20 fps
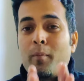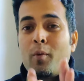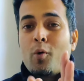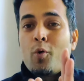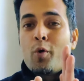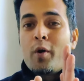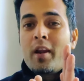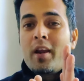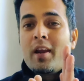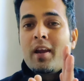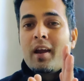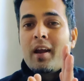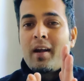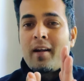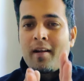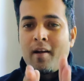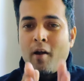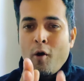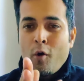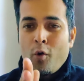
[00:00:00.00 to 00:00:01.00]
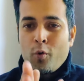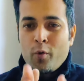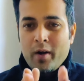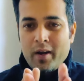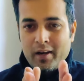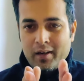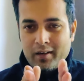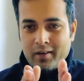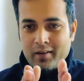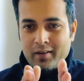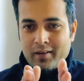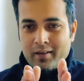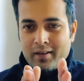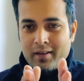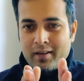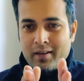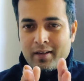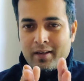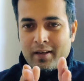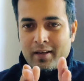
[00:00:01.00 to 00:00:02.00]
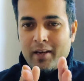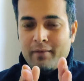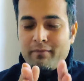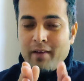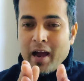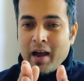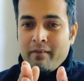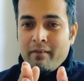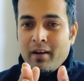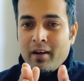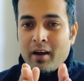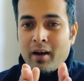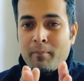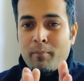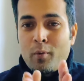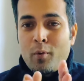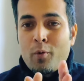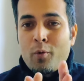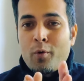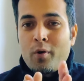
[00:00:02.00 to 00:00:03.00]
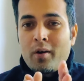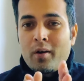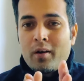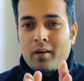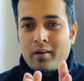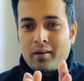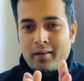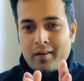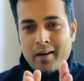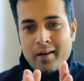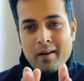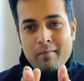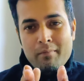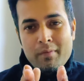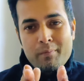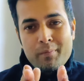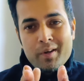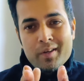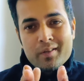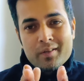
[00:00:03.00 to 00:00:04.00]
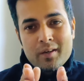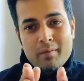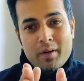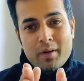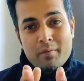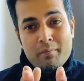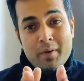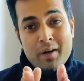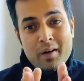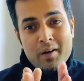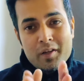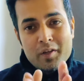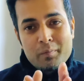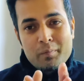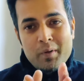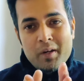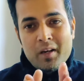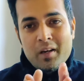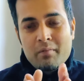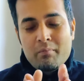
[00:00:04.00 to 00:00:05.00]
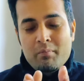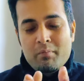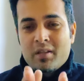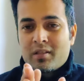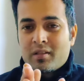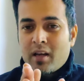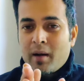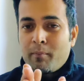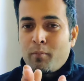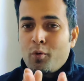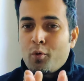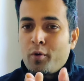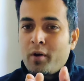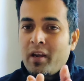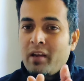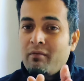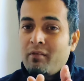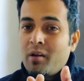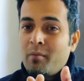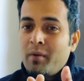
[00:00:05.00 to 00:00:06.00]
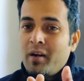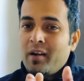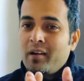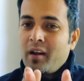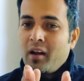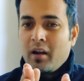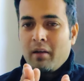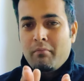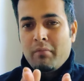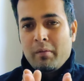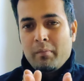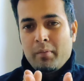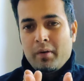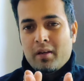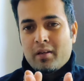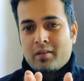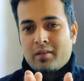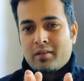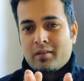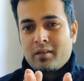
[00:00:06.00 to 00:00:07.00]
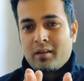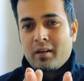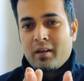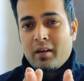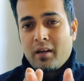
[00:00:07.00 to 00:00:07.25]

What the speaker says: uploading and downloading. If I will upload 10 mbps commitment speed, means uploading will be 10 mbps,